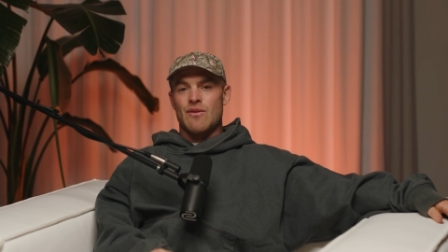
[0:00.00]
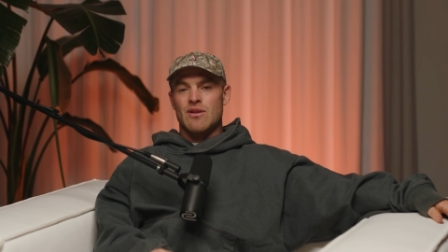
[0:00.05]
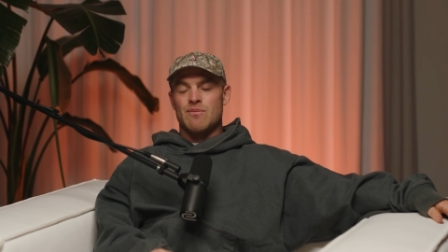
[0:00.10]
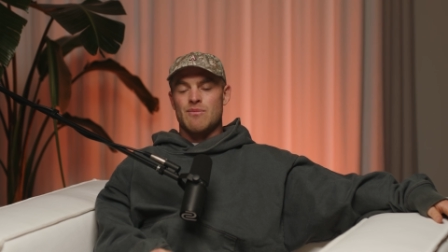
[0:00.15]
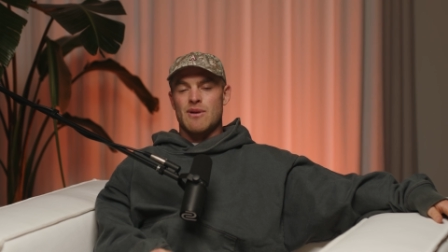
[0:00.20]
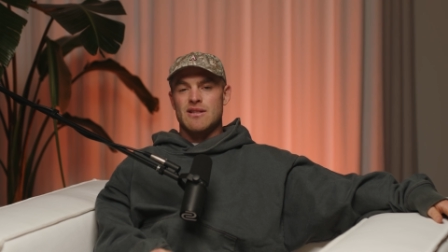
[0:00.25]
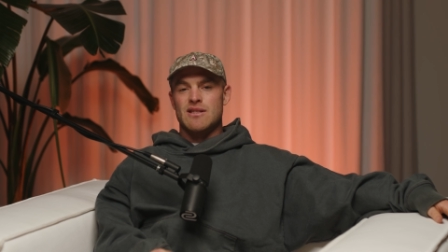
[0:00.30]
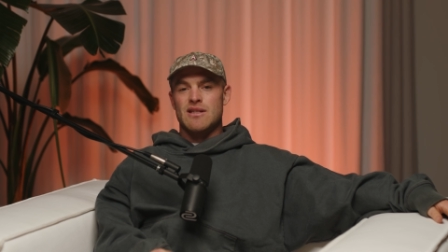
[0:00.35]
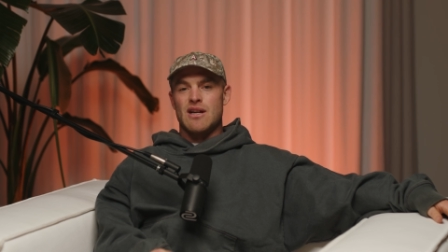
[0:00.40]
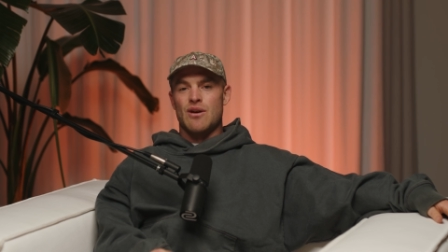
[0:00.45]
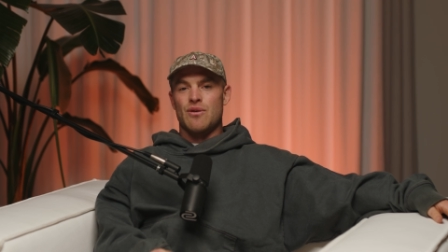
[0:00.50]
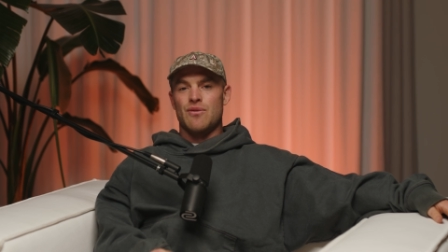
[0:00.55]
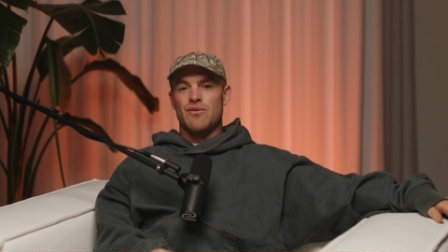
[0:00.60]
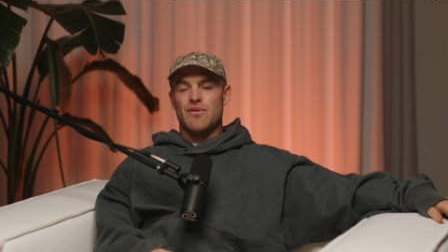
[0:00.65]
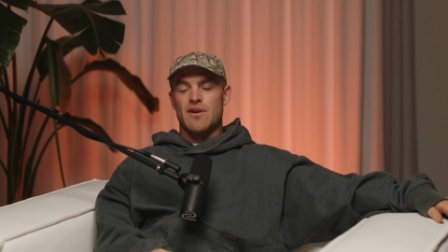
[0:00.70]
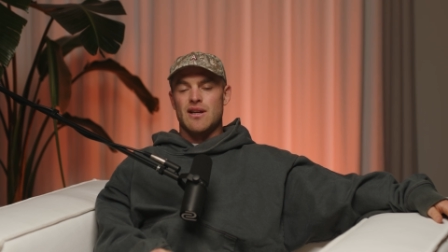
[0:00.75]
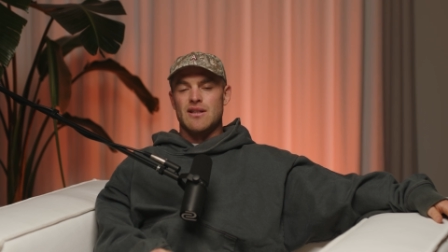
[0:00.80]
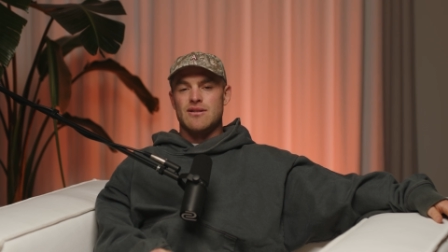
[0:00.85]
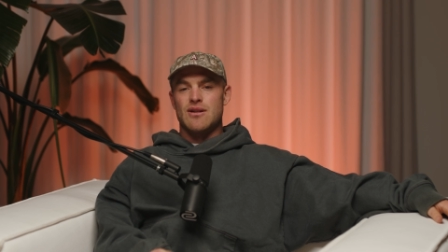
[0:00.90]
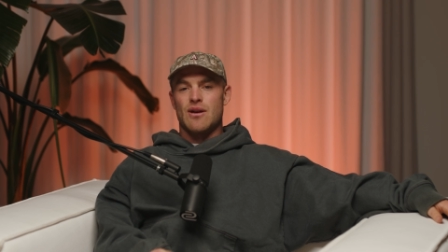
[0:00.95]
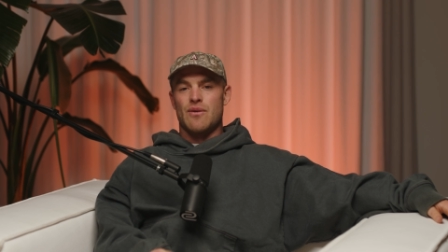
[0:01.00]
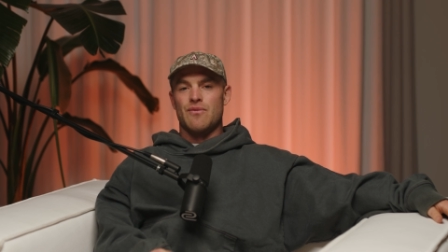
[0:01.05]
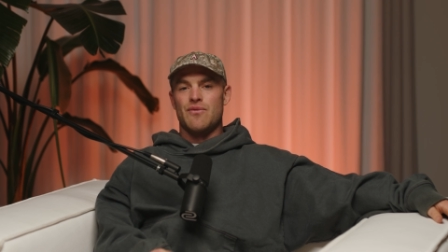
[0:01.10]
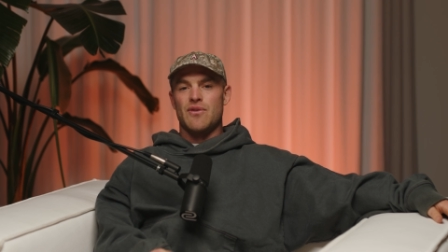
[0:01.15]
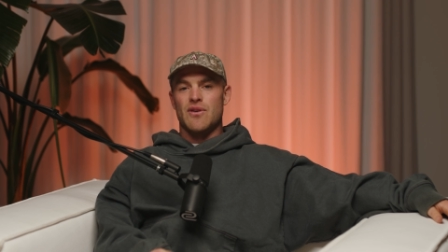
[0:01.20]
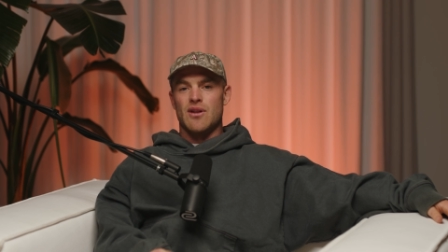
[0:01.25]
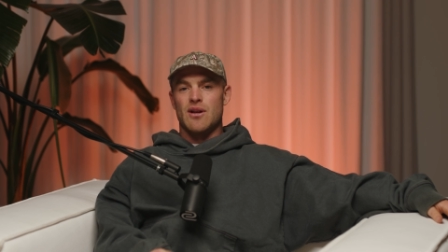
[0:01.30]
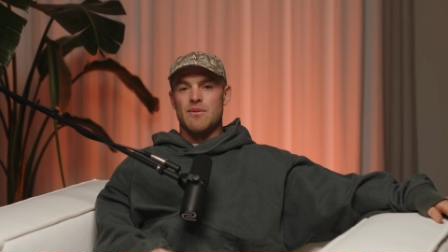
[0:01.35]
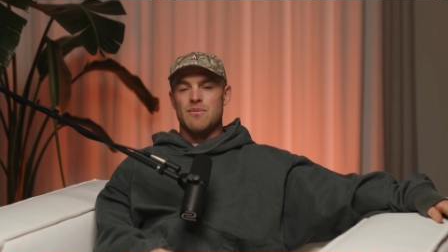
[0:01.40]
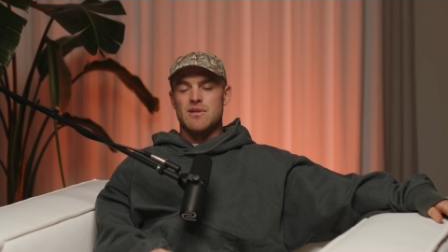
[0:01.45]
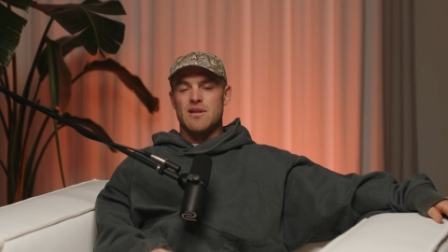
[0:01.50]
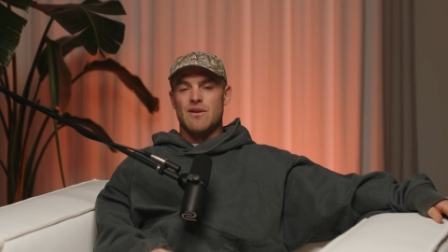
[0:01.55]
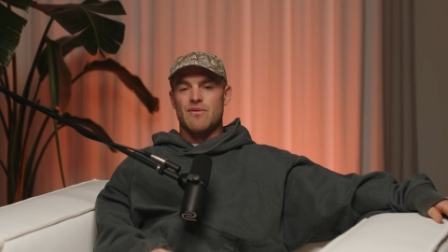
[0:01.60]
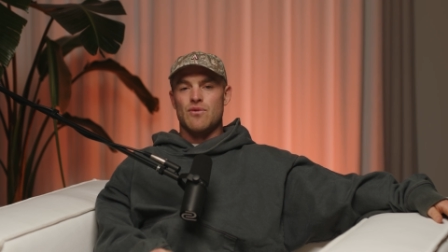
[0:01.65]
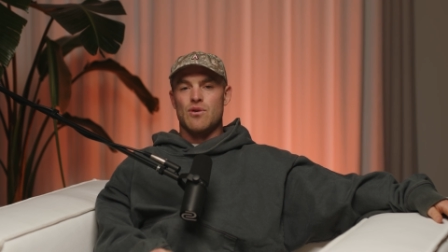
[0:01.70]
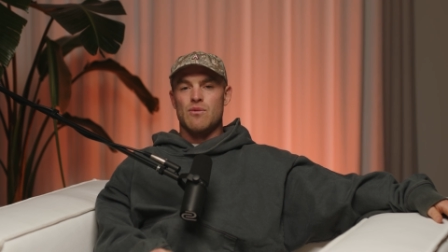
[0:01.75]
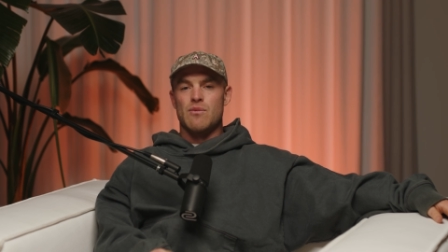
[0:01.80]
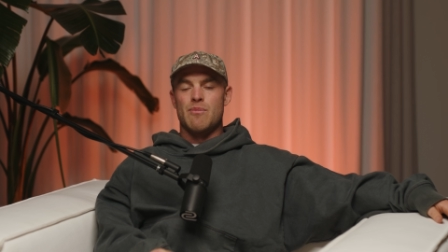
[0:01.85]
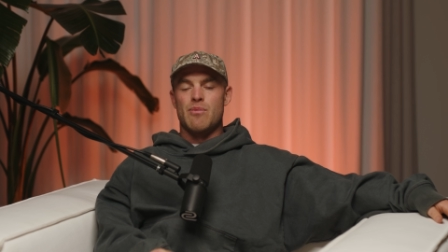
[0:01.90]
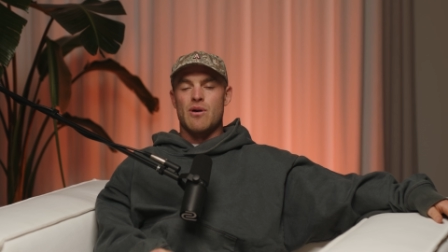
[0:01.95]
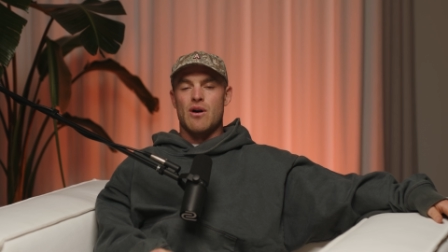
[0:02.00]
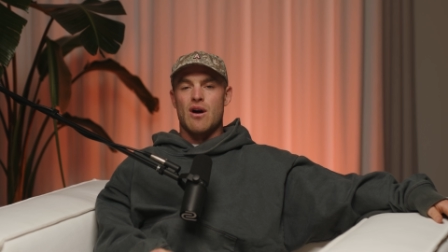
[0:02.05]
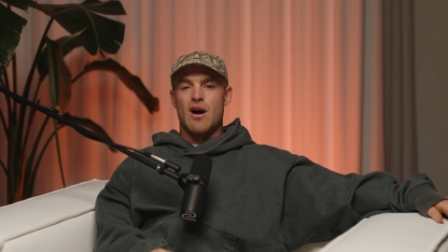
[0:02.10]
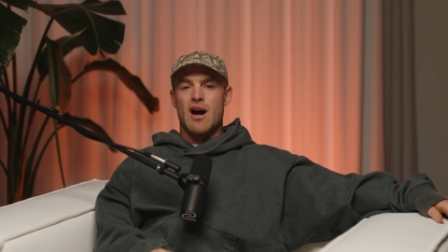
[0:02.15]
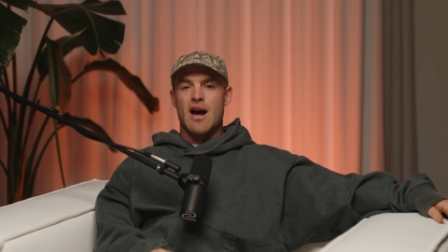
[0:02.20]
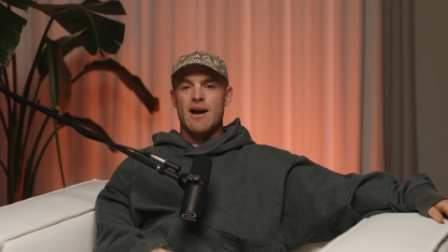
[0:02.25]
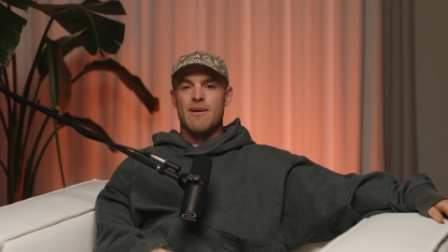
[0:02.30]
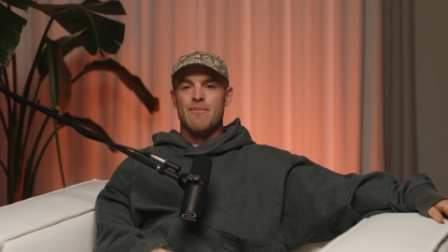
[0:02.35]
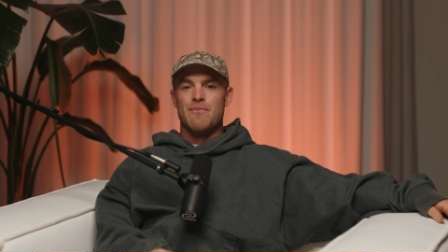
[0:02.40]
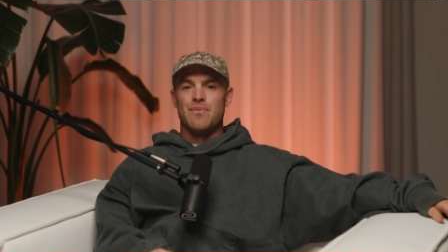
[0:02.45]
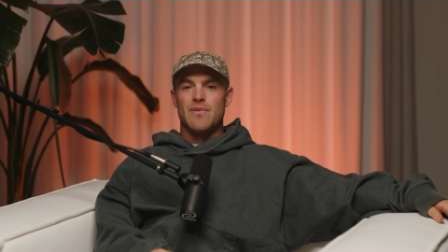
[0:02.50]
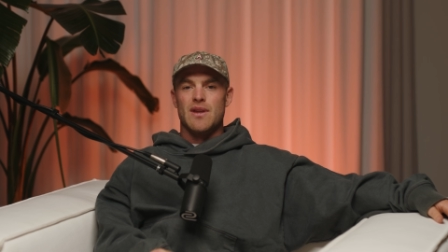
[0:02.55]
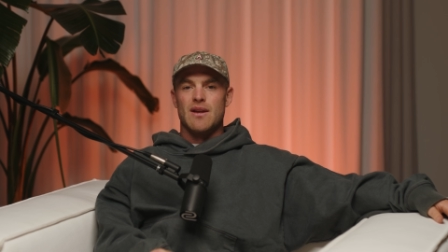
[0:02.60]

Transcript: with myself and Tom Phillips, a former Pie.